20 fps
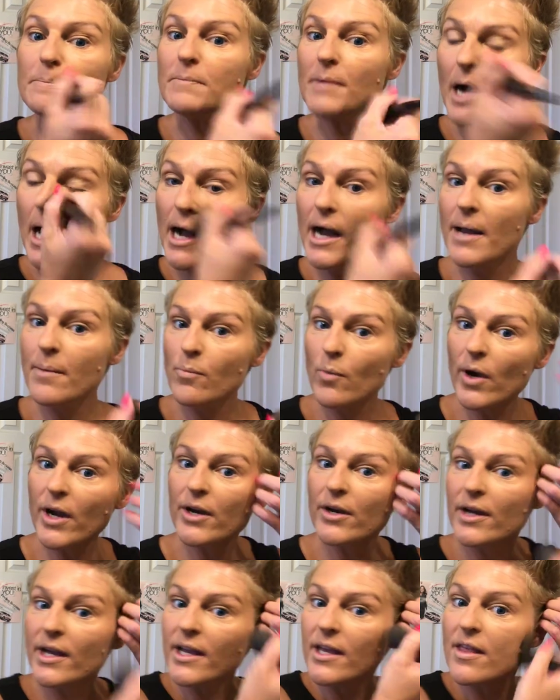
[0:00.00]
I'm
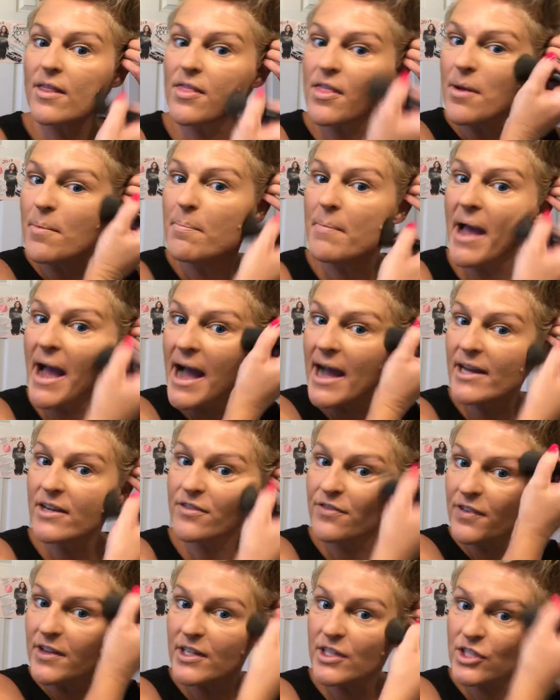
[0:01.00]
wearing the matte
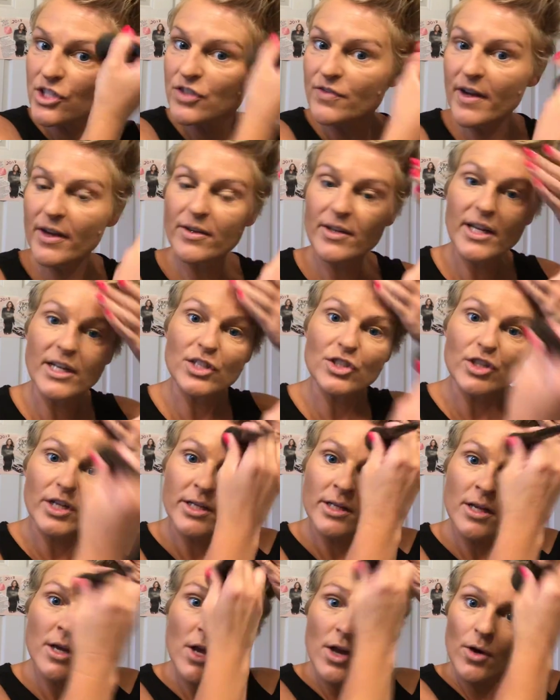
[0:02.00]
finish
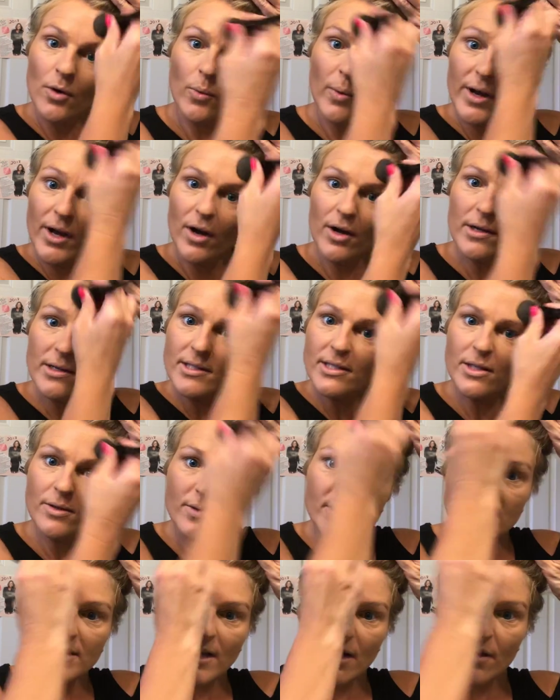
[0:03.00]
foundation. We also
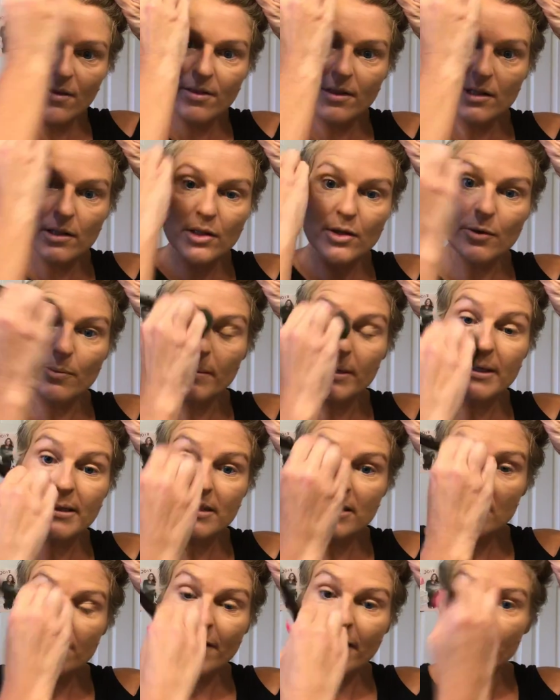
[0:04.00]
sell the
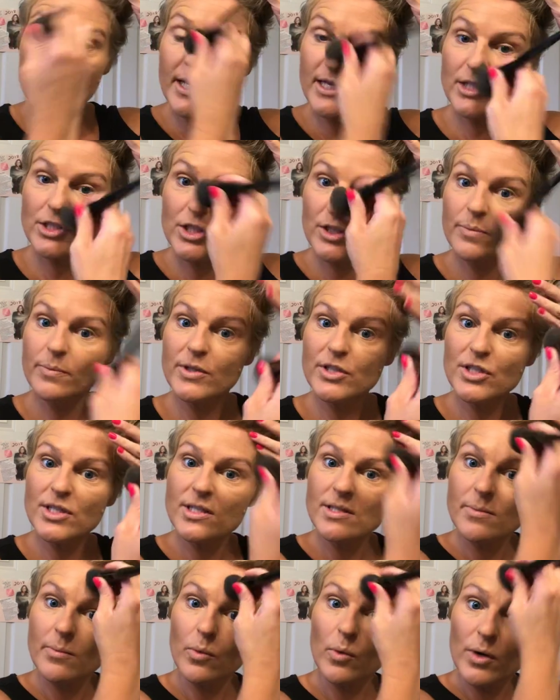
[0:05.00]
luminous foundation, which
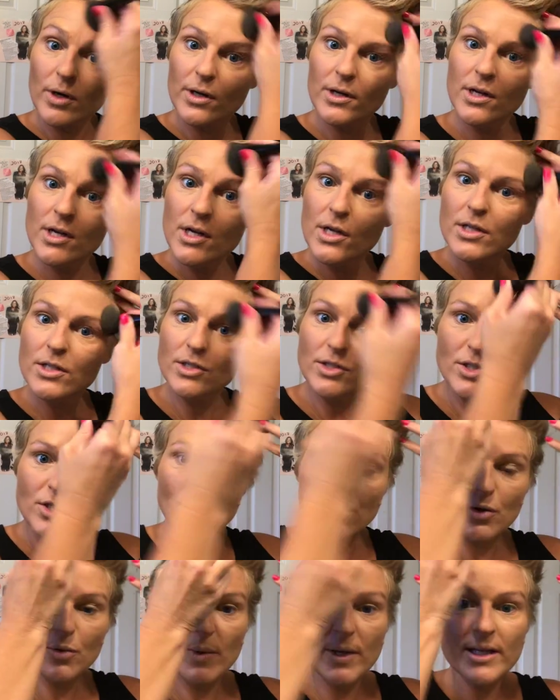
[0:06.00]
is a more
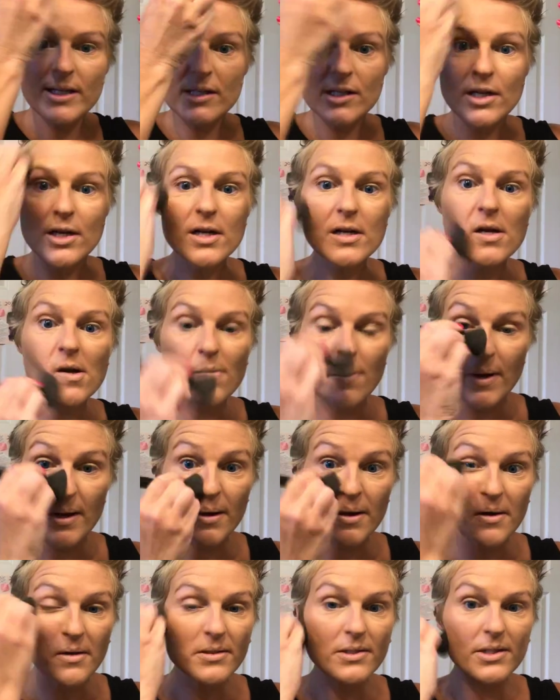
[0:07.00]
dewy look. We
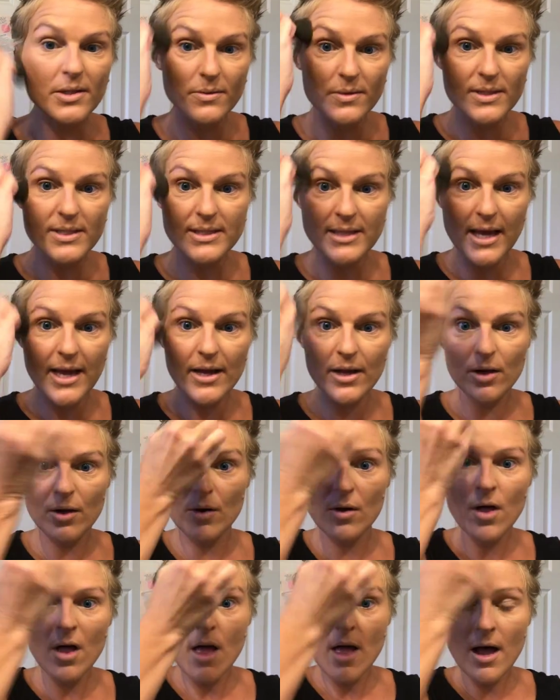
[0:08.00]
also
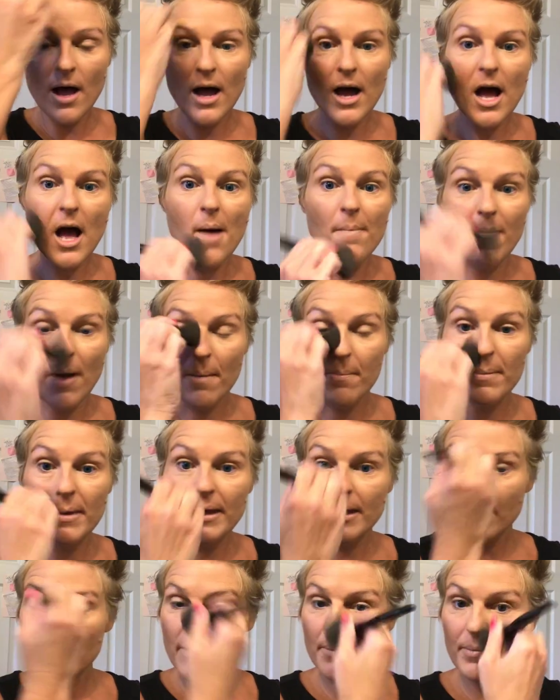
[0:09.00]
sell a
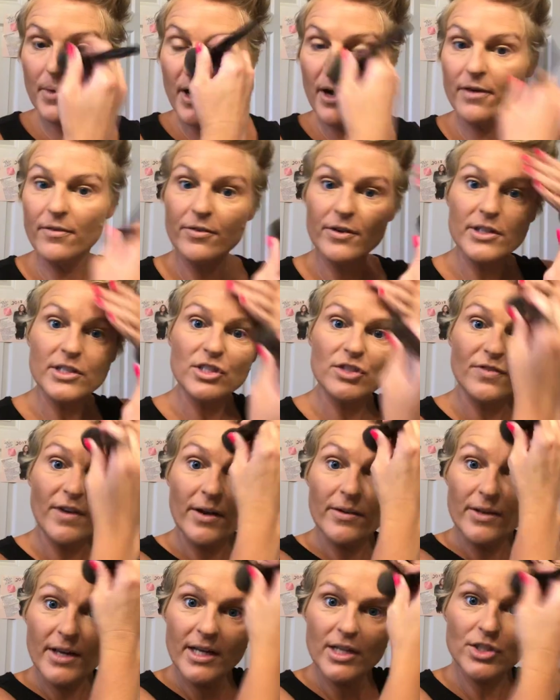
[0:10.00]
medium coverage
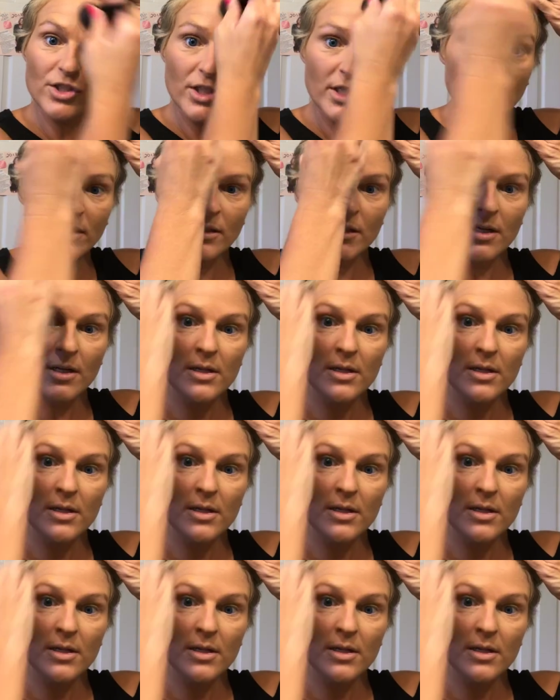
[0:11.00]
foundation.